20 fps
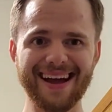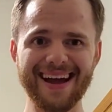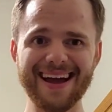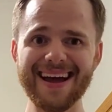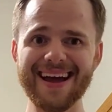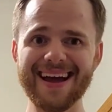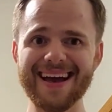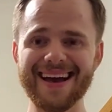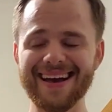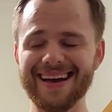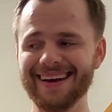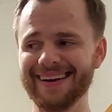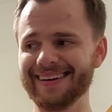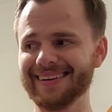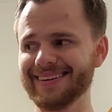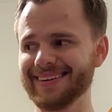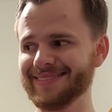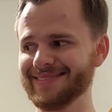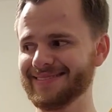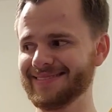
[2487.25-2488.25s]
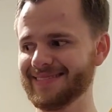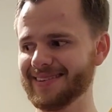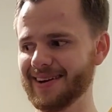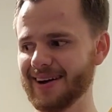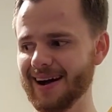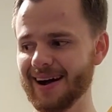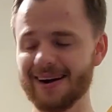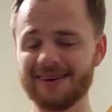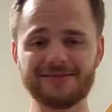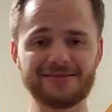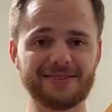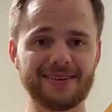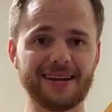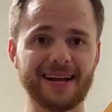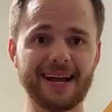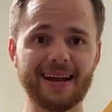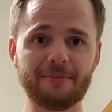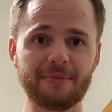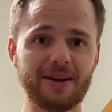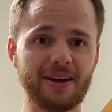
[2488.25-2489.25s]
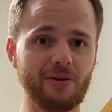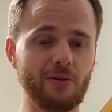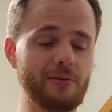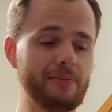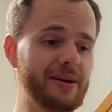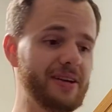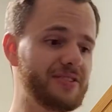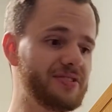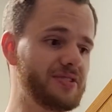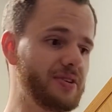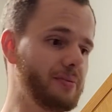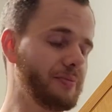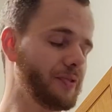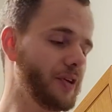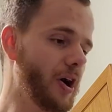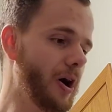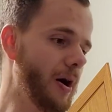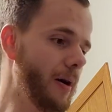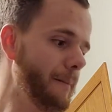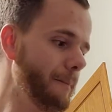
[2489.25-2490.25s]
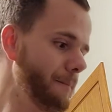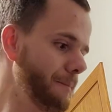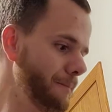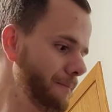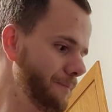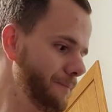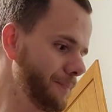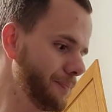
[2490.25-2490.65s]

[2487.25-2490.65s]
And I was like, hey, man, can we meet sometime?